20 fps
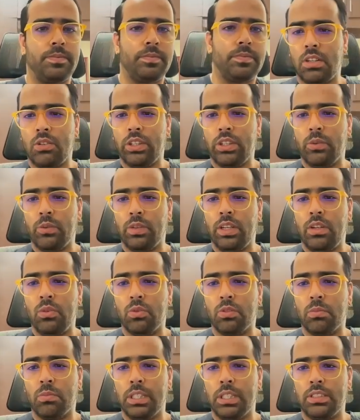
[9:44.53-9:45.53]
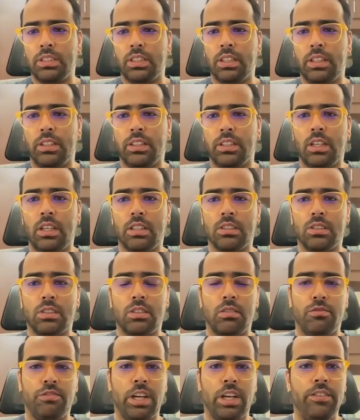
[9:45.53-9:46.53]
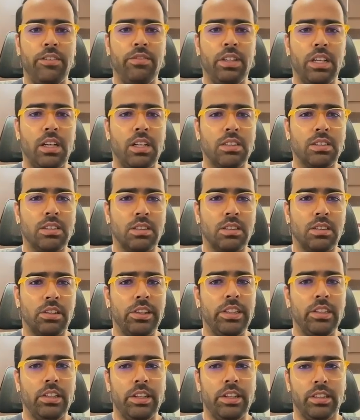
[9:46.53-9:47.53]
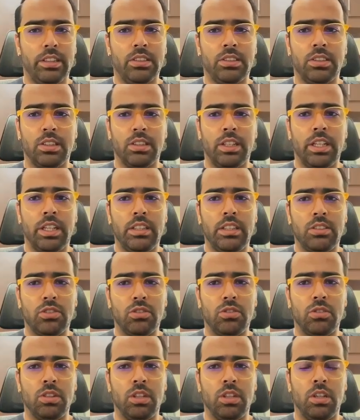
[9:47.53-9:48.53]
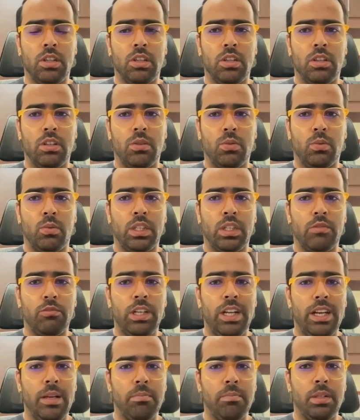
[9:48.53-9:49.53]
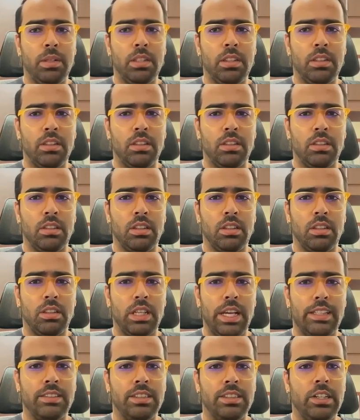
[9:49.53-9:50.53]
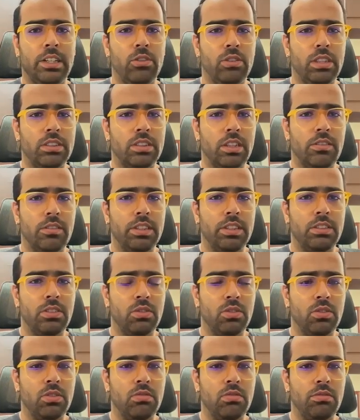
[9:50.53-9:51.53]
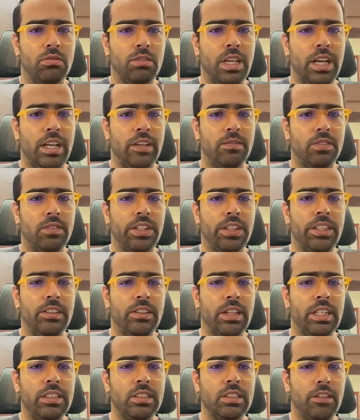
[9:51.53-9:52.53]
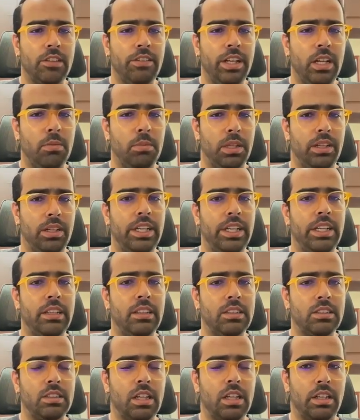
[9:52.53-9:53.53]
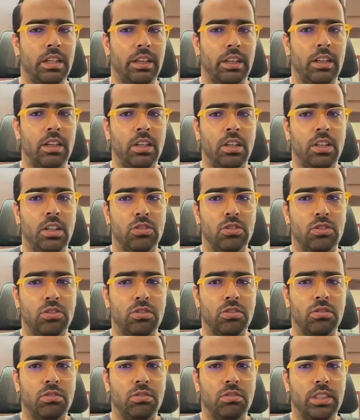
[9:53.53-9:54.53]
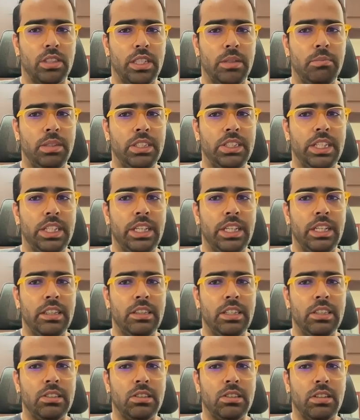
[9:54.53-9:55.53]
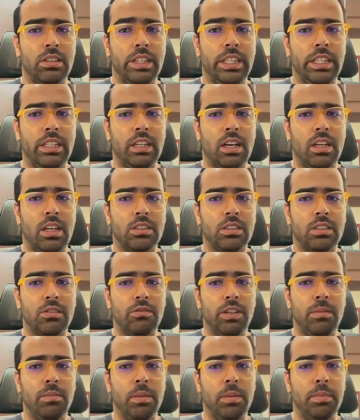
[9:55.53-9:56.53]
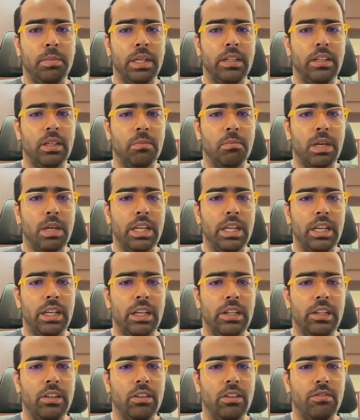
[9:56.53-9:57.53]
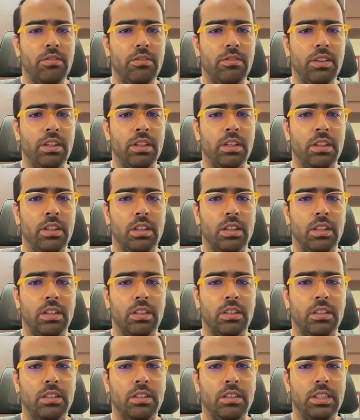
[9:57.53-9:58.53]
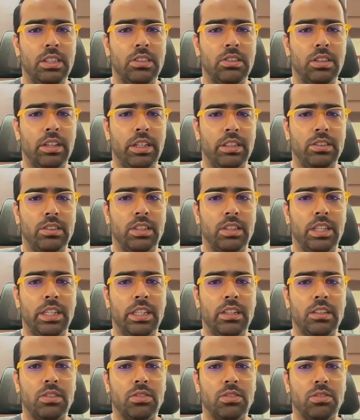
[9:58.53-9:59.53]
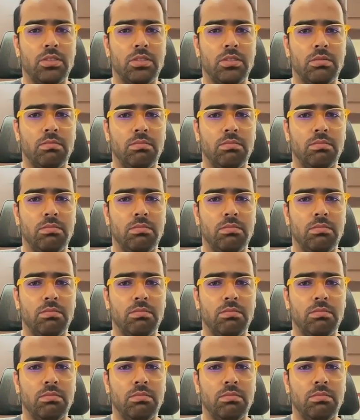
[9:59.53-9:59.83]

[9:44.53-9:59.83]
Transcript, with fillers: How it will look basically, task 5 tasks, 3 threads, right? So what will happen, executor service, no, I have 3 threads available, right, in the starting. So immediately these 3 tasks will be picked up by any of these threads, right? So